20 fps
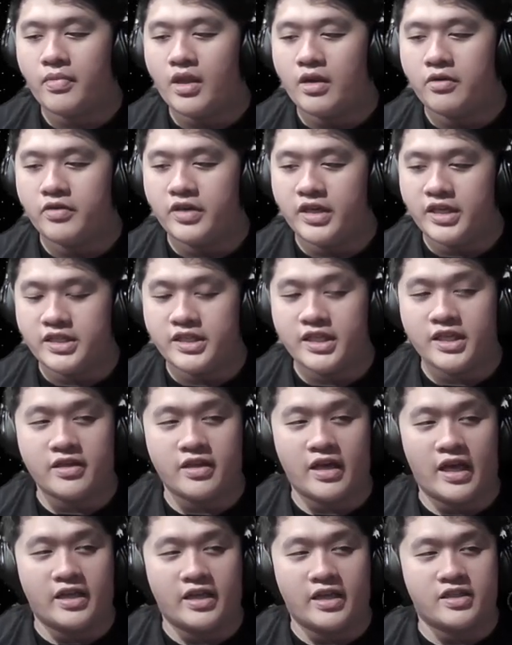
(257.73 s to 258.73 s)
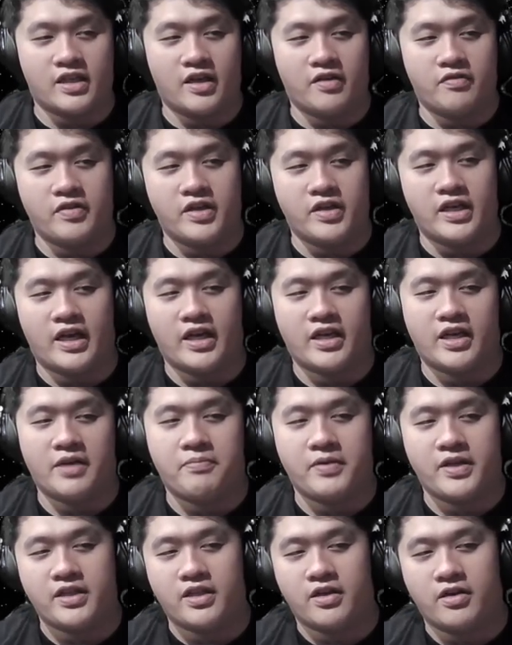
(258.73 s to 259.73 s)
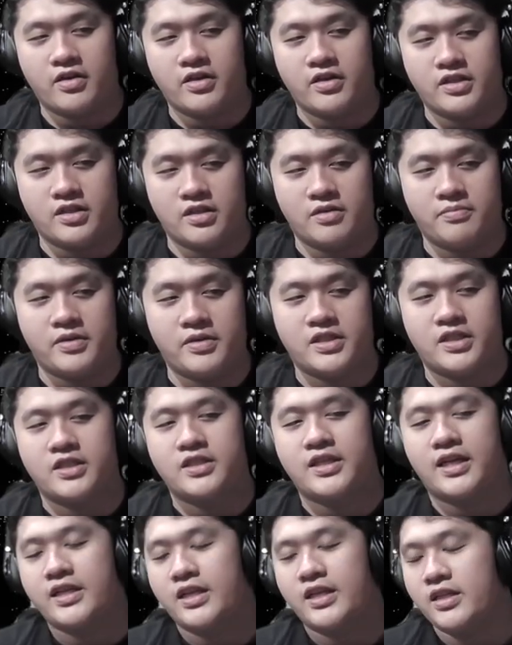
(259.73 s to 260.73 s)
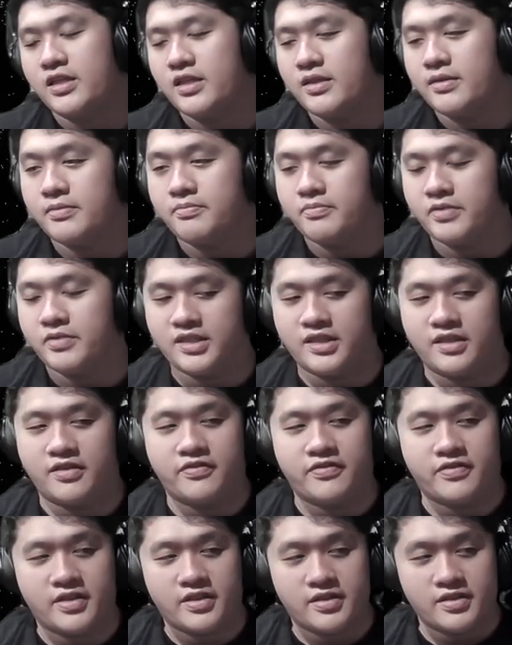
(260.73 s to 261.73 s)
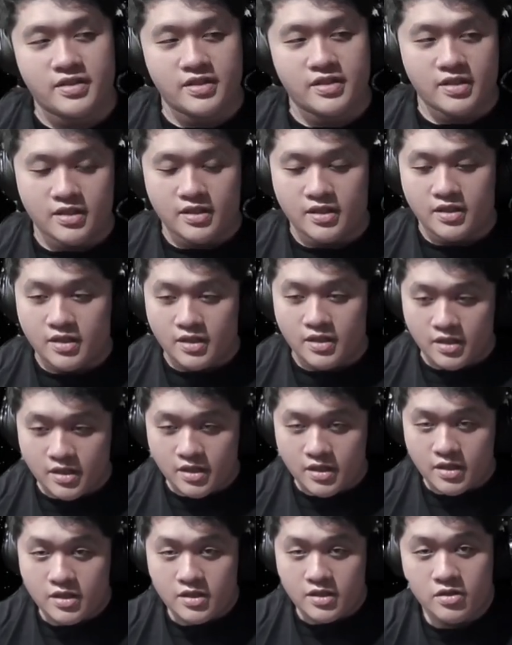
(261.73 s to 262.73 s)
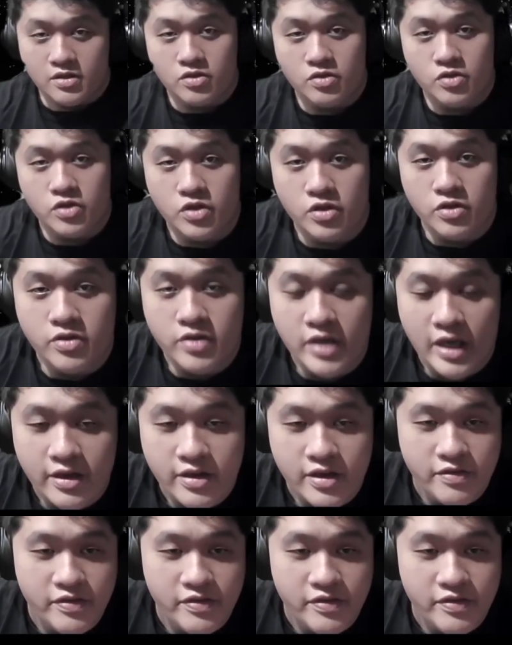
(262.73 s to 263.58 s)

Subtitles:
realistic as we are keeping the original person's identity preserved. So to show you how it